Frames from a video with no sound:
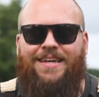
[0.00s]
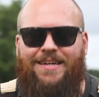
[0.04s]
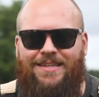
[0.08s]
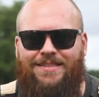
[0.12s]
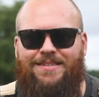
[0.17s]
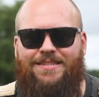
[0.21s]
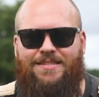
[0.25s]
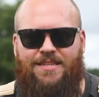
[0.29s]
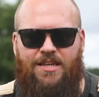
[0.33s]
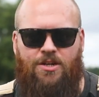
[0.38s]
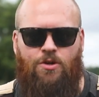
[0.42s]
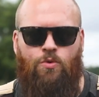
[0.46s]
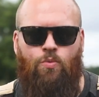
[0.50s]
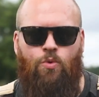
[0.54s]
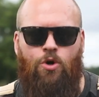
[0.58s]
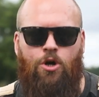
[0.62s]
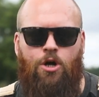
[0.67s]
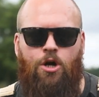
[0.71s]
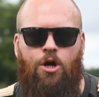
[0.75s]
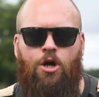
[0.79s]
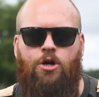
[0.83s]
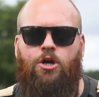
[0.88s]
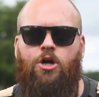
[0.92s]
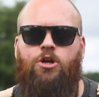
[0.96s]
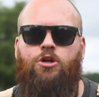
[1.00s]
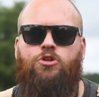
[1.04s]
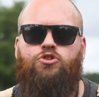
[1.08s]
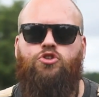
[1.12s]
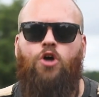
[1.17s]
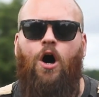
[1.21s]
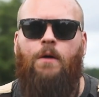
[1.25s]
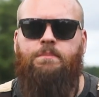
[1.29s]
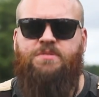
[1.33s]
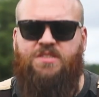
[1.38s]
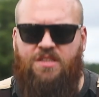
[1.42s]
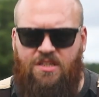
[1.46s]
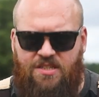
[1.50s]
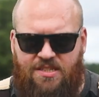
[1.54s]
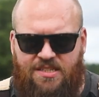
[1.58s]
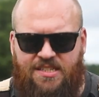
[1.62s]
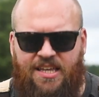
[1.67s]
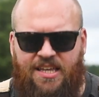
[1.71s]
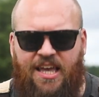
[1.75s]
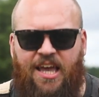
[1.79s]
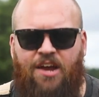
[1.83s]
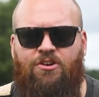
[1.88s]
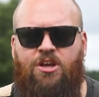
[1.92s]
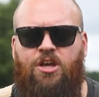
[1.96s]
consider work and adopts the
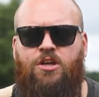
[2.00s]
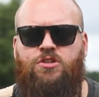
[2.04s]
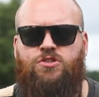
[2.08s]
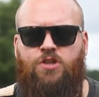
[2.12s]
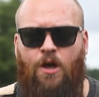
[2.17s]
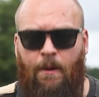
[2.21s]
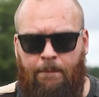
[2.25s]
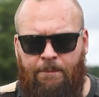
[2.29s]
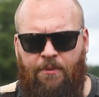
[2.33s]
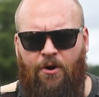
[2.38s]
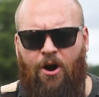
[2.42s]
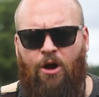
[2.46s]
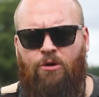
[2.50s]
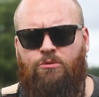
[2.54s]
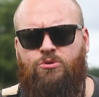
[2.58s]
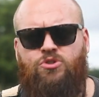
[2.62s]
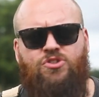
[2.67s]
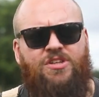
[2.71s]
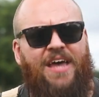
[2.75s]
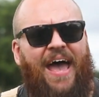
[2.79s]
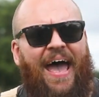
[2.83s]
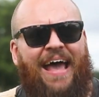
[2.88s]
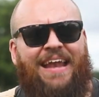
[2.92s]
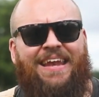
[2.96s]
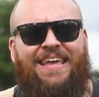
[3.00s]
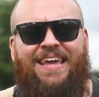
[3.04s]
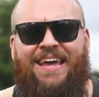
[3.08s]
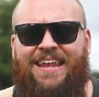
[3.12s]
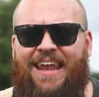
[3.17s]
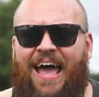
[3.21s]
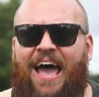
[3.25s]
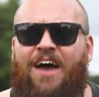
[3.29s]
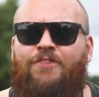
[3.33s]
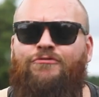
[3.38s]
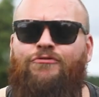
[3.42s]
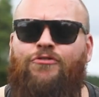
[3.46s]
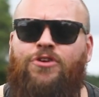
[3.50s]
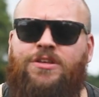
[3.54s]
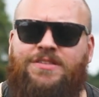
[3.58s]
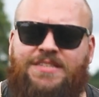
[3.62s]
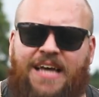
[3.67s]
serious approach to any and every